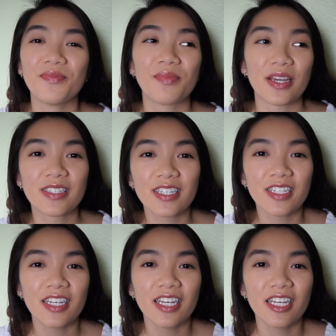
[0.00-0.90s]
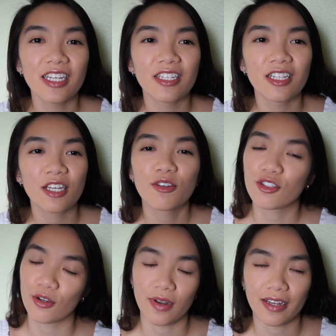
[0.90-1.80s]
was
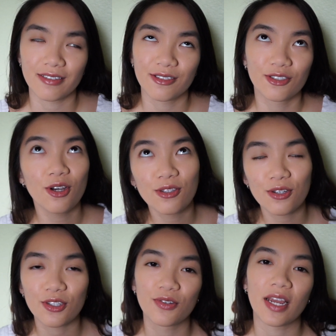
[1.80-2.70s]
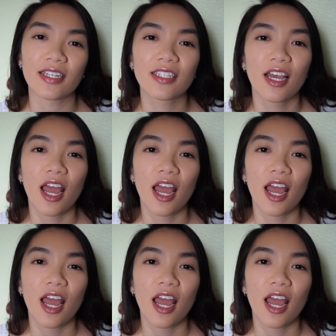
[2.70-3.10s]
so nice, so nice.